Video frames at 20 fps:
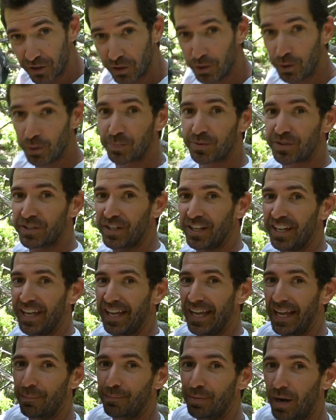loops,
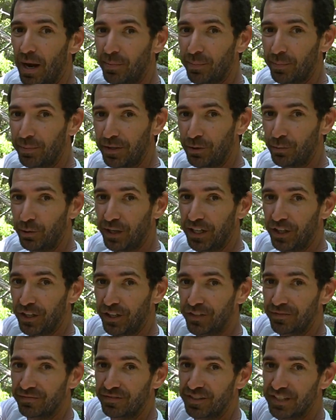it probably
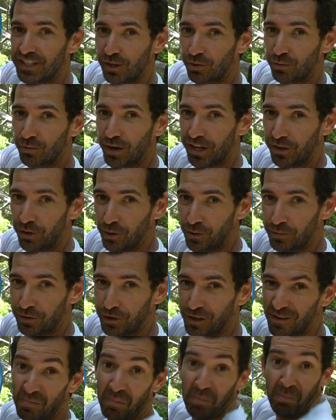will tilt right
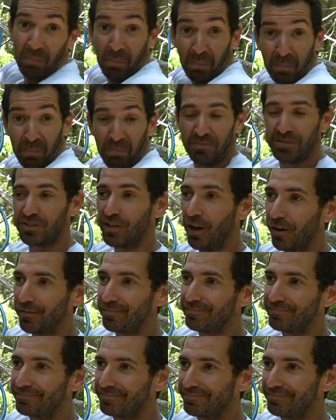over. So,
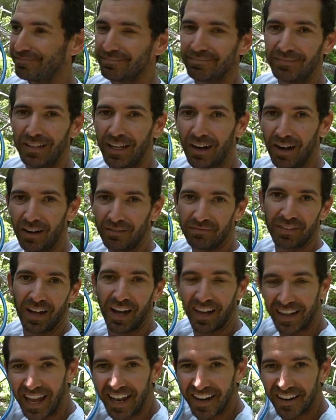you know,
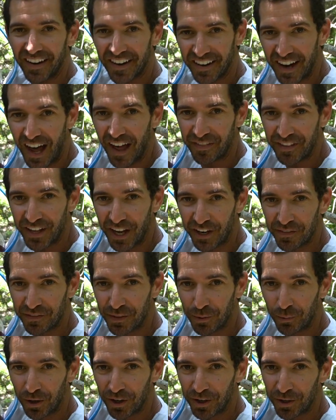again, not the end of
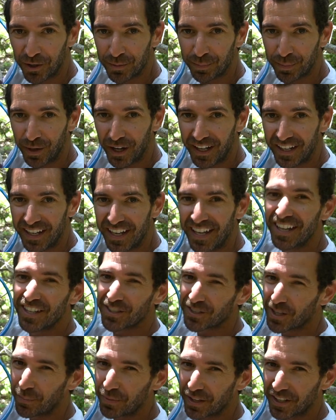the world, but
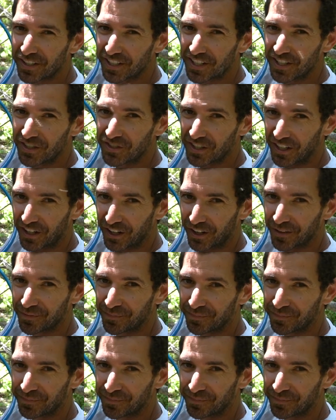something to consider.